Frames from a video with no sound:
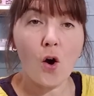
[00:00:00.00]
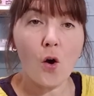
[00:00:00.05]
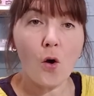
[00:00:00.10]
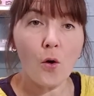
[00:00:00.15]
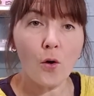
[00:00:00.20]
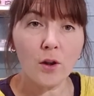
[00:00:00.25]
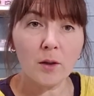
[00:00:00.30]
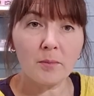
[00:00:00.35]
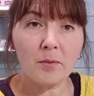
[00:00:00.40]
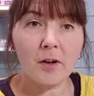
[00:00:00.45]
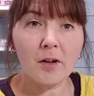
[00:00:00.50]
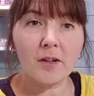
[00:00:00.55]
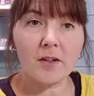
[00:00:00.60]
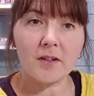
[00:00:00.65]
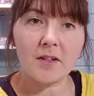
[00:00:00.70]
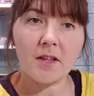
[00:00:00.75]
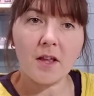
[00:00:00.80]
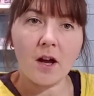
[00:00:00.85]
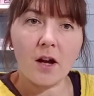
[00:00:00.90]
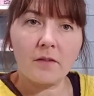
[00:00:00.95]
All the
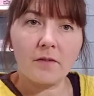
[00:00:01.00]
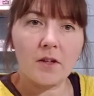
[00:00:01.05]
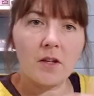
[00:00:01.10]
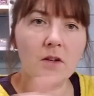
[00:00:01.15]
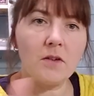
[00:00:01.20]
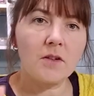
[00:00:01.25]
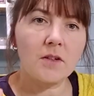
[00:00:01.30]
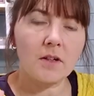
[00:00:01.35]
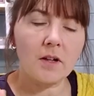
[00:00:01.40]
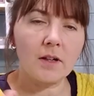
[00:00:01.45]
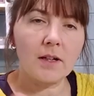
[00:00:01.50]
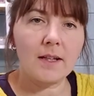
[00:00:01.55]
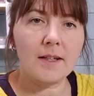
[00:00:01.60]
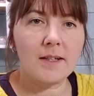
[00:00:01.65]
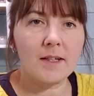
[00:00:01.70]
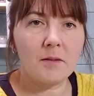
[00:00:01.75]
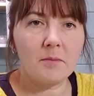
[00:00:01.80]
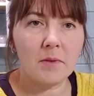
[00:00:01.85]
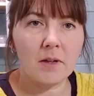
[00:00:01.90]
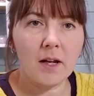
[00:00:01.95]
products that I've used are
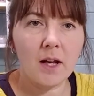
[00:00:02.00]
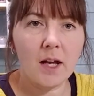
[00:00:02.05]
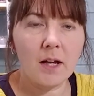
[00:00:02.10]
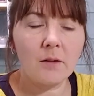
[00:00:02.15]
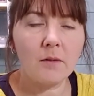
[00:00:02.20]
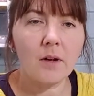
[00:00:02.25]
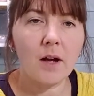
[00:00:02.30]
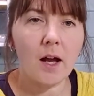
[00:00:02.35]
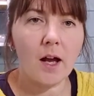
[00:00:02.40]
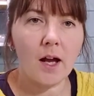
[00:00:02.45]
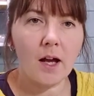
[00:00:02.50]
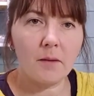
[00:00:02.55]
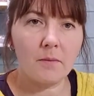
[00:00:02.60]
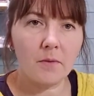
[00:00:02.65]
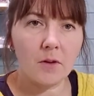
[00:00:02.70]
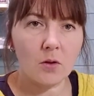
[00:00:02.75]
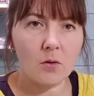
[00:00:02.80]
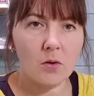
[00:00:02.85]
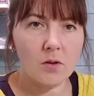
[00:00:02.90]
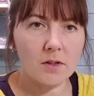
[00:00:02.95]
listed below.
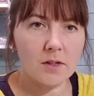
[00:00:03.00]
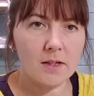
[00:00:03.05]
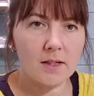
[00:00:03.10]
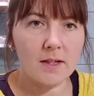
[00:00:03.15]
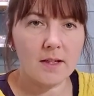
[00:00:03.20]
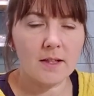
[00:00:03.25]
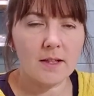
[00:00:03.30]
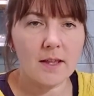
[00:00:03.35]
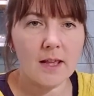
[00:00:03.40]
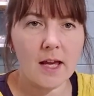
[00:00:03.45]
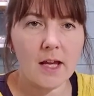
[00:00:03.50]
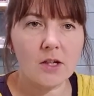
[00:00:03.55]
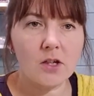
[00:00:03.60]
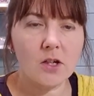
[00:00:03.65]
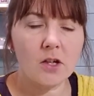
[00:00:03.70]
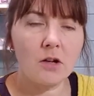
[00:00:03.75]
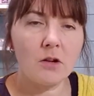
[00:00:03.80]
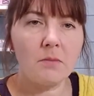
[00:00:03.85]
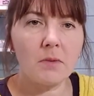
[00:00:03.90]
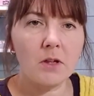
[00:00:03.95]
The quantities are there
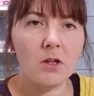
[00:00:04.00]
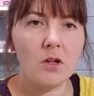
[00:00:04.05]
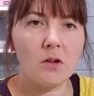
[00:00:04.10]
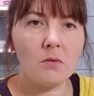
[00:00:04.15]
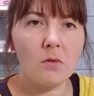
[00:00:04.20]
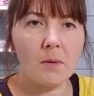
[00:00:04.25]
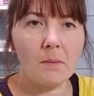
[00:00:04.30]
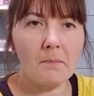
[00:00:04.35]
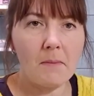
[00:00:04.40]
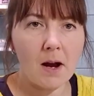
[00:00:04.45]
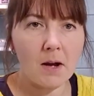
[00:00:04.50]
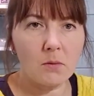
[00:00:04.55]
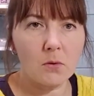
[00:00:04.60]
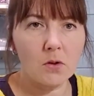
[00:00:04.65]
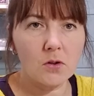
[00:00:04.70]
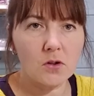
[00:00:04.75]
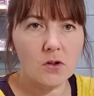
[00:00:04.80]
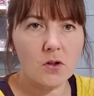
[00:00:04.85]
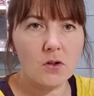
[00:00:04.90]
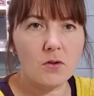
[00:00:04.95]
too, but you might
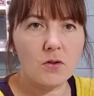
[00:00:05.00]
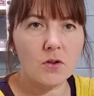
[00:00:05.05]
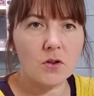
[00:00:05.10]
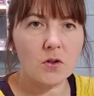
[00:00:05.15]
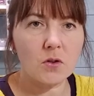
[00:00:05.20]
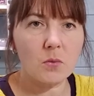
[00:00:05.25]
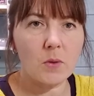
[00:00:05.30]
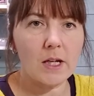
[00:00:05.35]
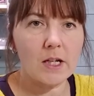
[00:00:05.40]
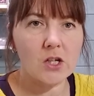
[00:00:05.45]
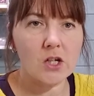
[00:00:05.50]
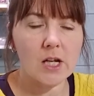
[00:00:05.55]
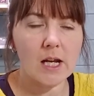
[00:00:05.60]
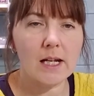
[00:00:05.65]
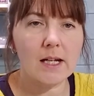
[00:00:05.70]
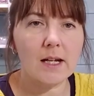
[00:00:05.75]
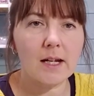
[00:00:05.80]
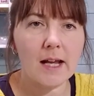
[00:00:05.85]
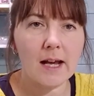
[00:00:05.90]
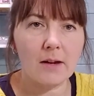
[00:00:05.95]
want to switch in
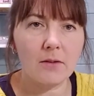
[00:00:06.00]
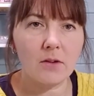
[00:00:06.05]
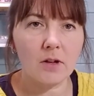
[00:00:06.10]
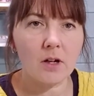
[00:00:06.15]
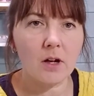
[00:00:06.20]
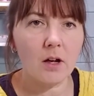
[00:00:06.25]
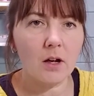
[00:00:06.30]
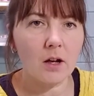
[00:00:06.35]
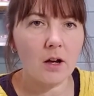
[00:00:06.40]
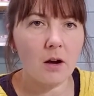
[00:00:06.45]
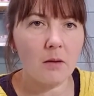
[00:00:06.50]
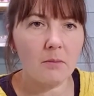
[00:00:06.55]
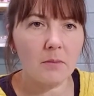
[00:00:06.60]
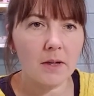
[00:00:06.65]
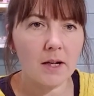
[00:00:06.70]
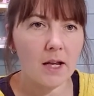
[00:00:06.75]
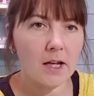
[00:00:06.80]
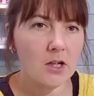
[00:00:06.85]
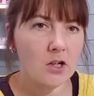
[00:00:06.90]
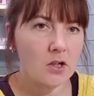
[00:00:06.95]
and out the colour
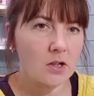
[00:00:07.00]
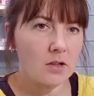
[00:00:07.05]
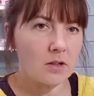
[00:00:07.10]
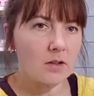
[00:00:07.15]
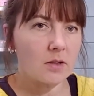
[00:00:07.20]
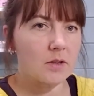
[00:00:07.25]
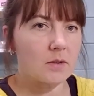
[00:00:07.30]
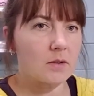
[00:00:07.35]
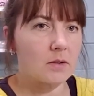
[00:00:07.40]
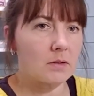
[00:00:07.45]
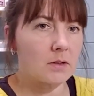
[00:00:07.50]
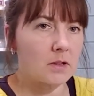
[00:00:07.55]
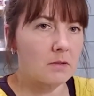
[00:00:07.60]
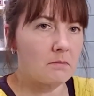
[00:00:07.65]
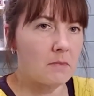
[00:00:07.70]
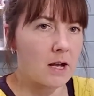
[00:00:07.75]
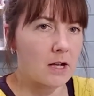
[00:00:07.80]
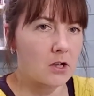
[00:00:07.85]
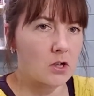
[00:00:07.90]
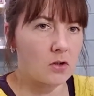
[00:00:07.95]
combinations to
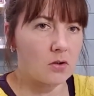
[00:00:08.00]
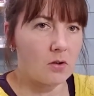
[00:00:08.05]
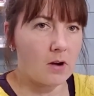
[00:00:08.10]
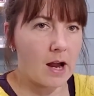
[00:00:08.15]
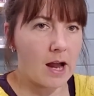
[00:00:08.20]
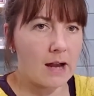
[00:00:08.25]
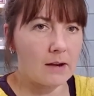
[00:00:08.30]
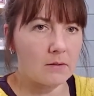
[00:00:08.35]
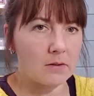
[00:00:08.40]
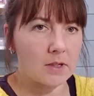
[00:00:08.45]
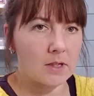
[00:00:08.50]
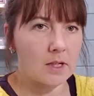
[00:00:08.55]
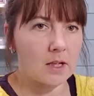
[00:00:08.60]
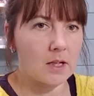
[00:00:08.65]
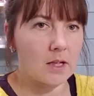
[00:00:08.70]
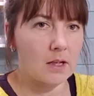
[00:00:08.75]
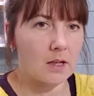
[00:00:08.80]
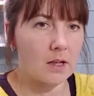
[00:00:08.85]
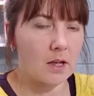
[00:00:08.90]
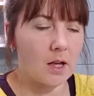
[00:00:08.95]
match your
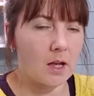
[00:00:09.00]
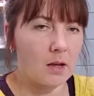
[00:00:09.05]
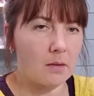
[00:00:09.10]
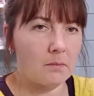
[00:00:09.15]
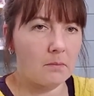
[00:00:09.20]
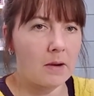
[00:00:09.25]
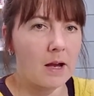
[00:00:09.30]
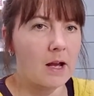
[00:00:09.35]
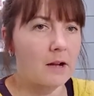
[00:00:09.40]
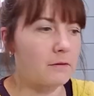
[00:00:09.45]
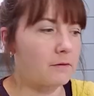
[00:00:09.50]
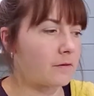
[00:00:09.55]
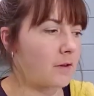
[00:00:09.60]
outer pattern